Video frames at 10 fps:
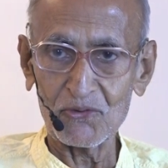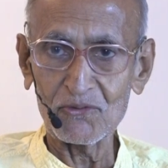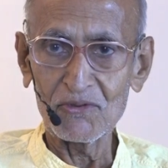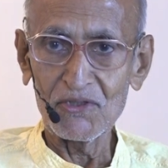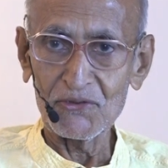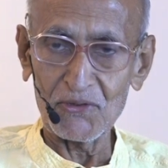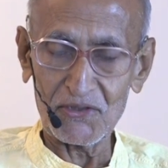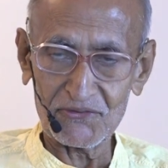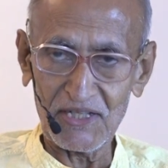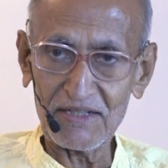So
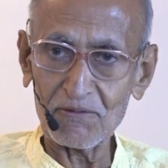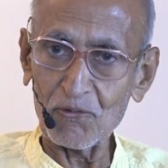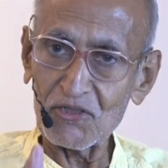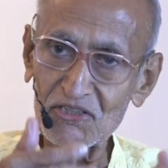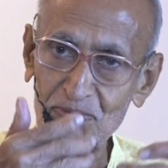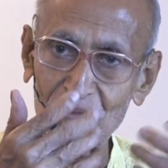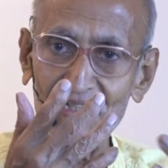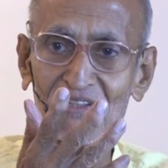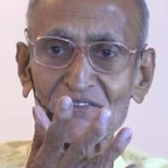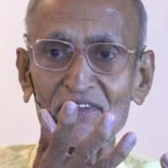you are saying only
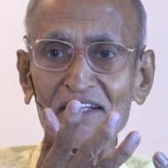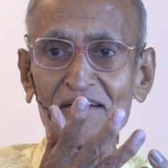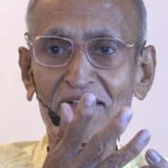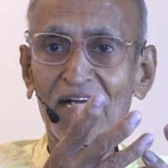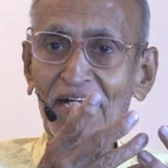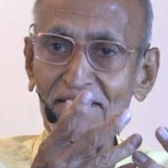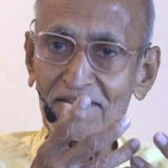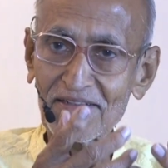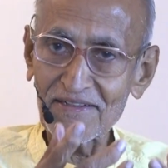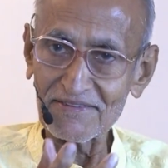spirit is real
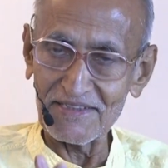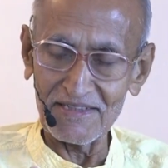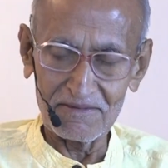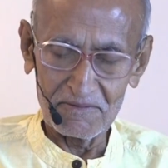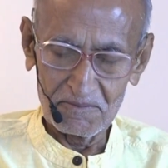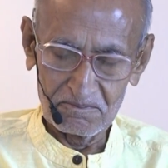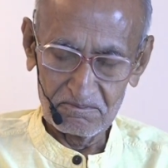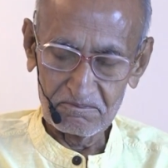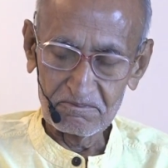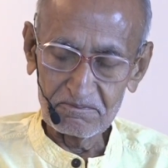and the
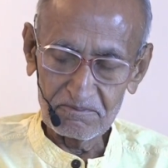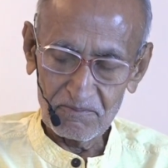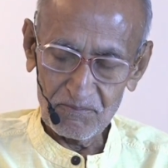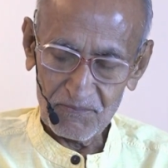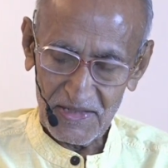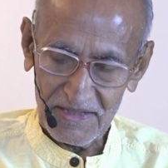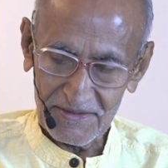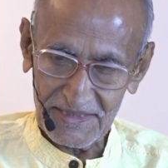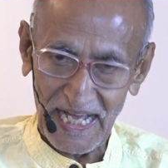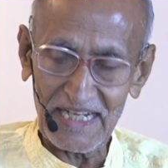
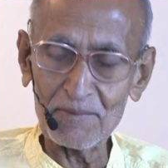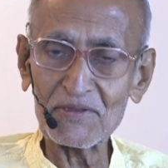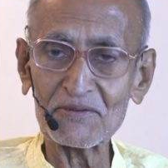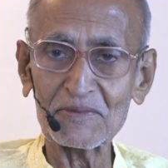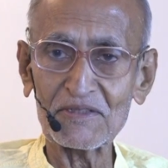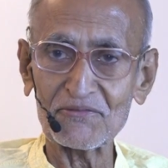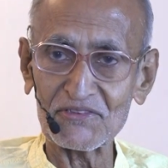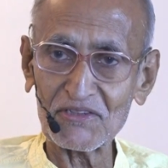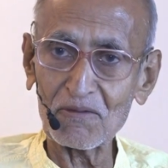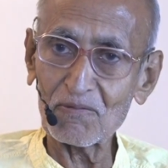dynamism in
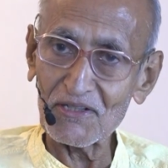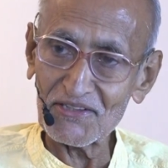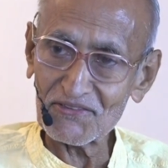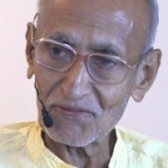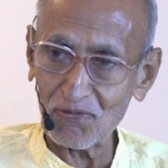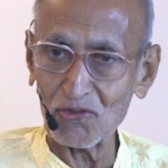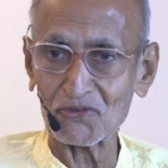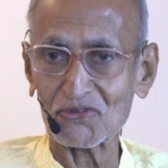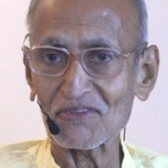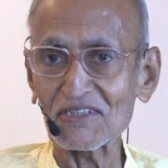the physical world is a
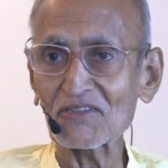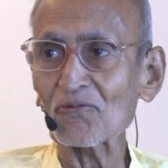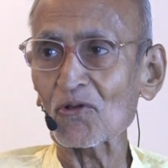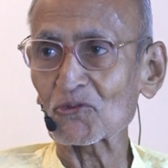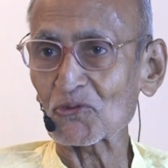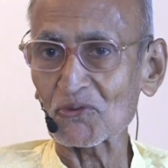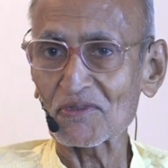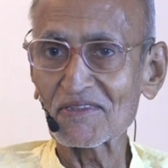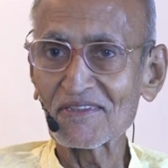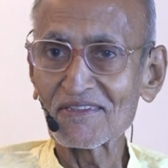false, is a
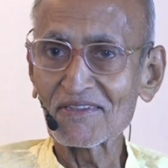falsehood.